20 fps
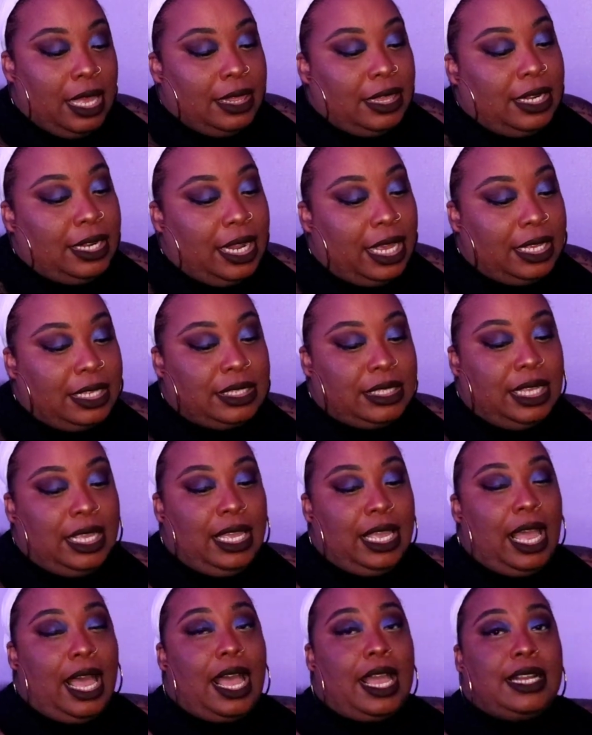The next
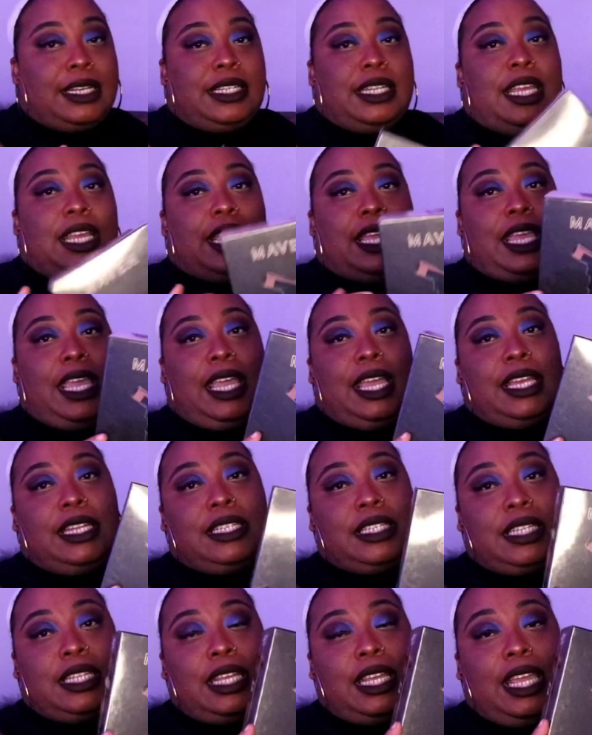thing I did
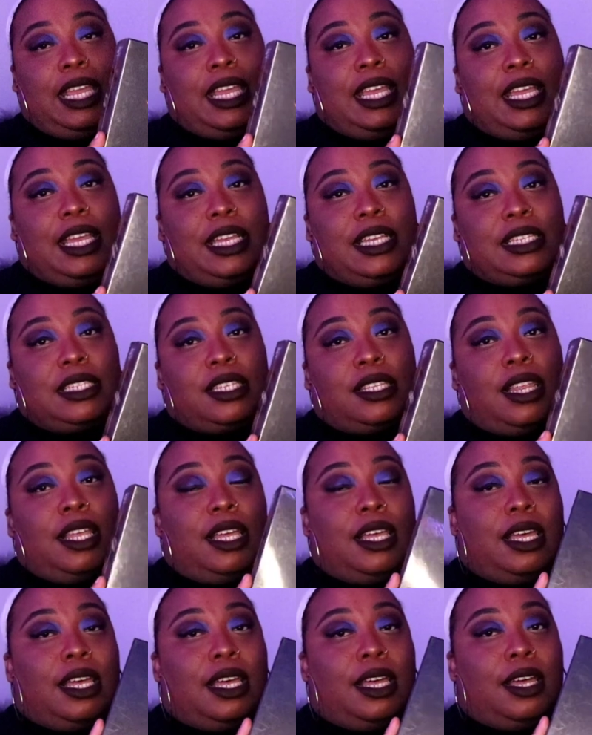get is
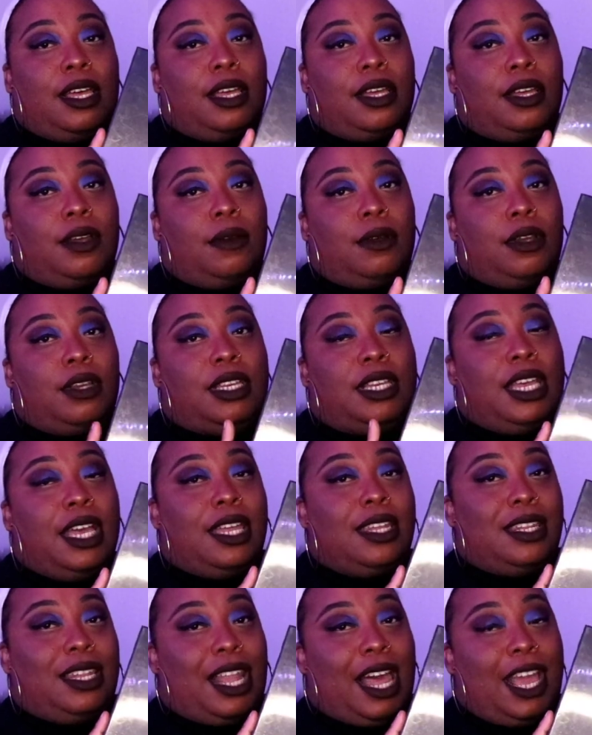the
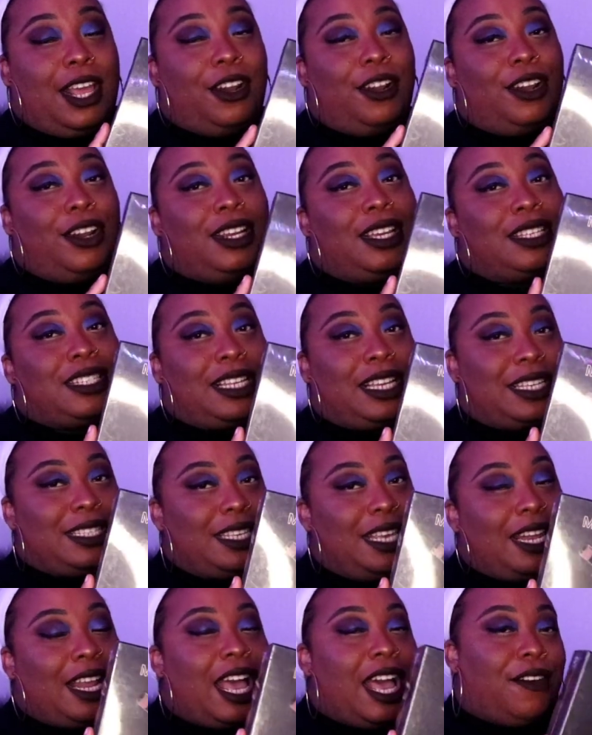gun lighter because, like I
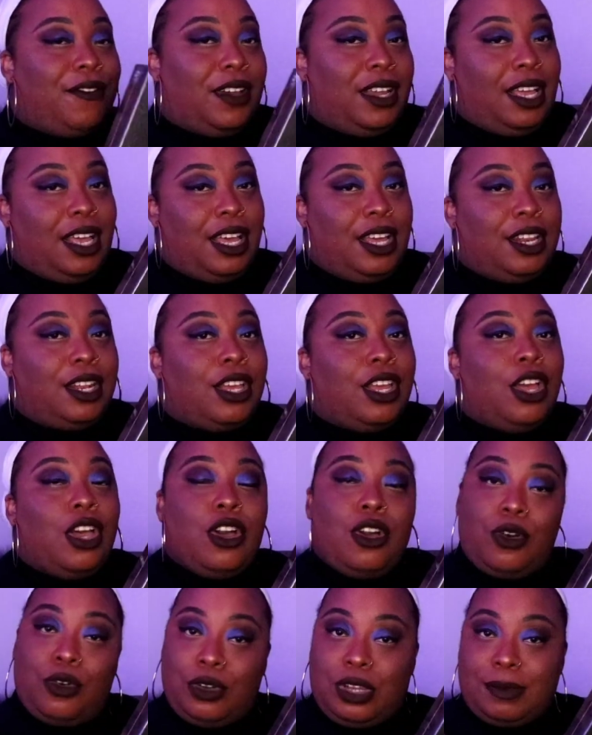said, I have a gun
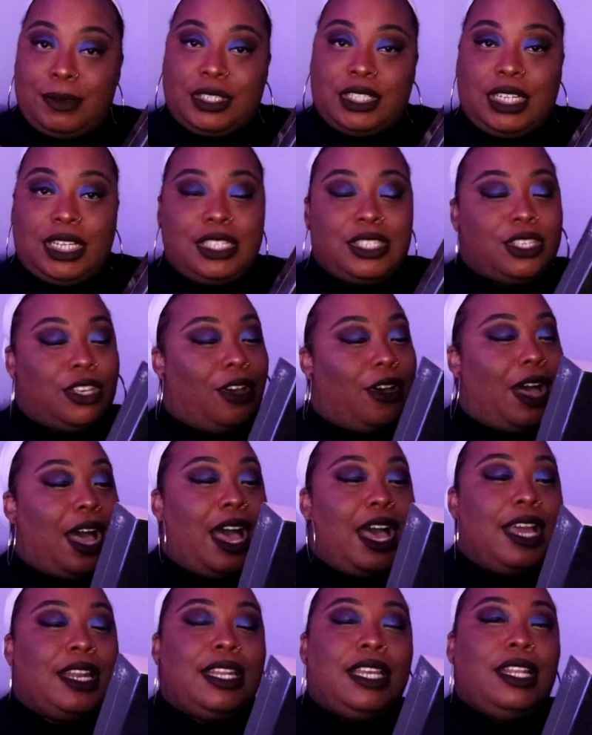hookah machine, so
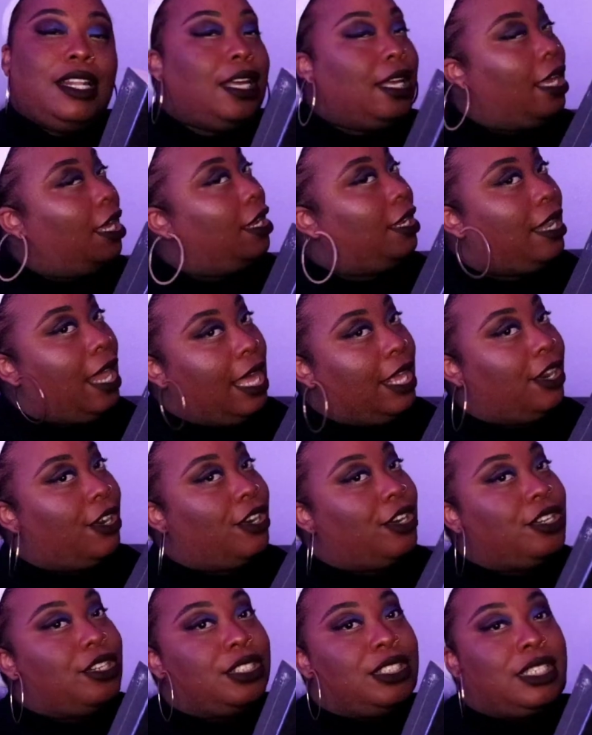I need a gun
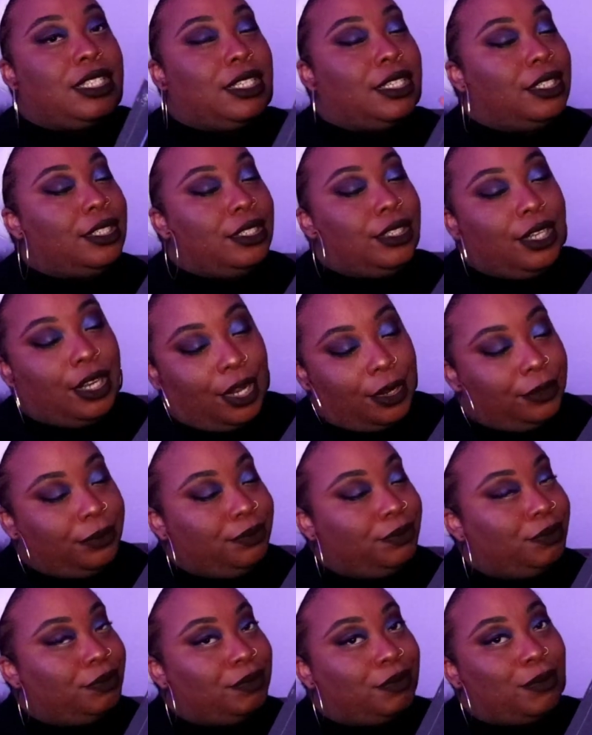lighter to, you know,
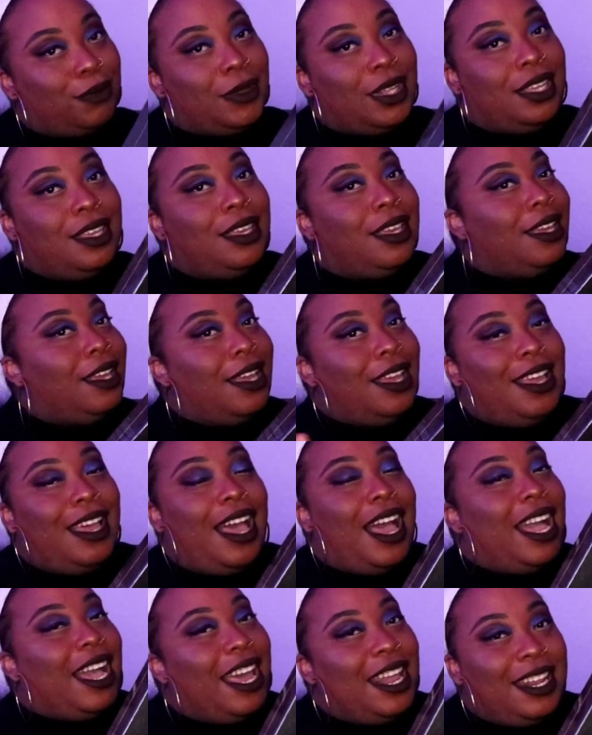
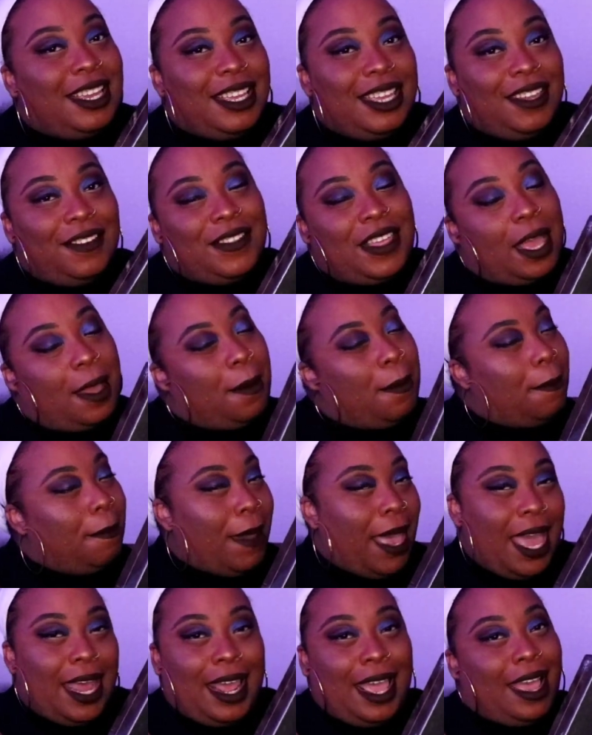I gotta give
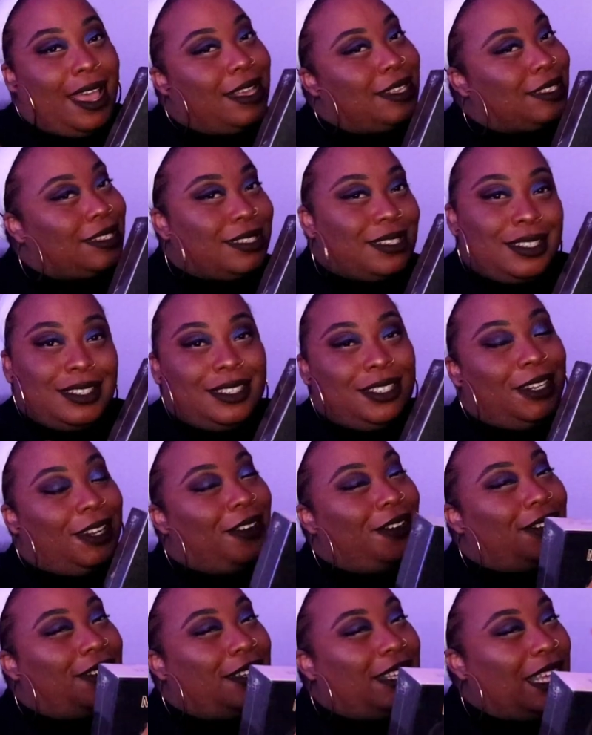that badass, you
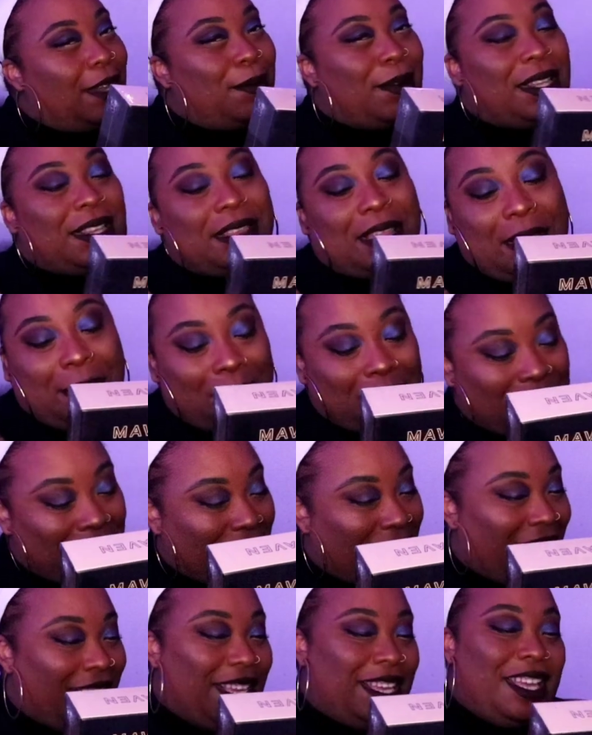know, keep it in
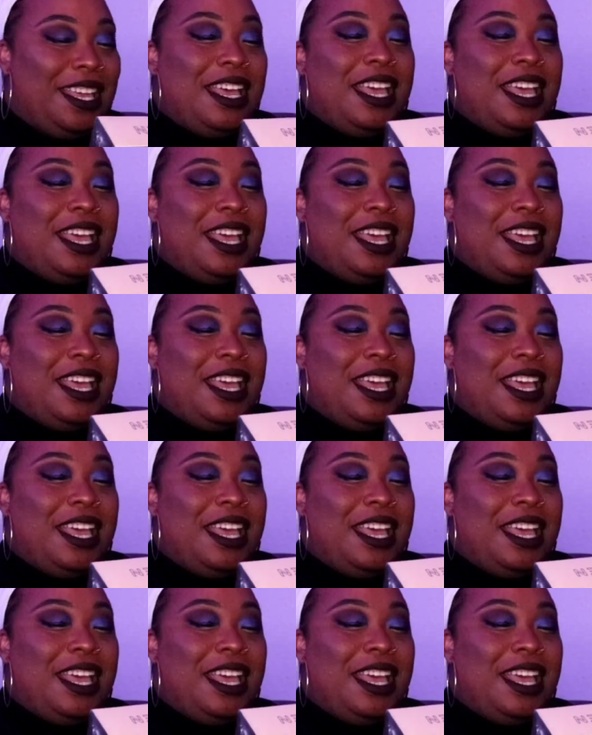thing.